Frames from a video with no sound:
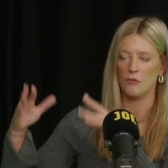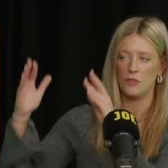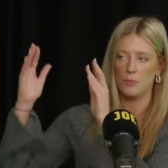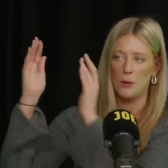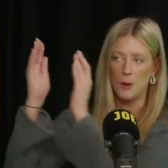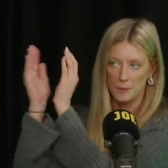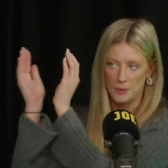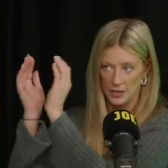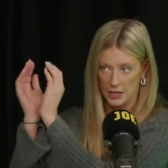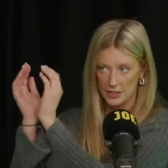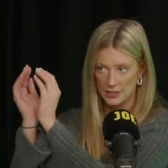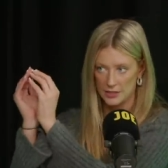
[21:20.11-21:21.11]
of the
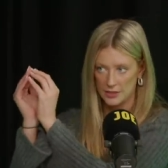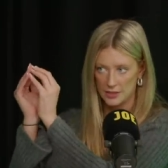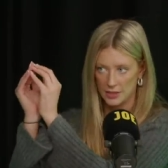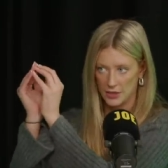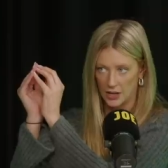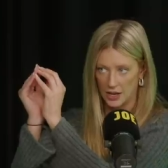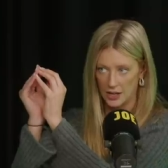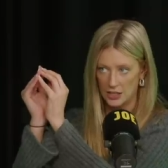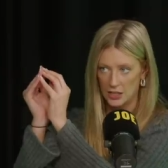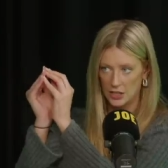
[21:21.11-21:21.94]
populists, okay?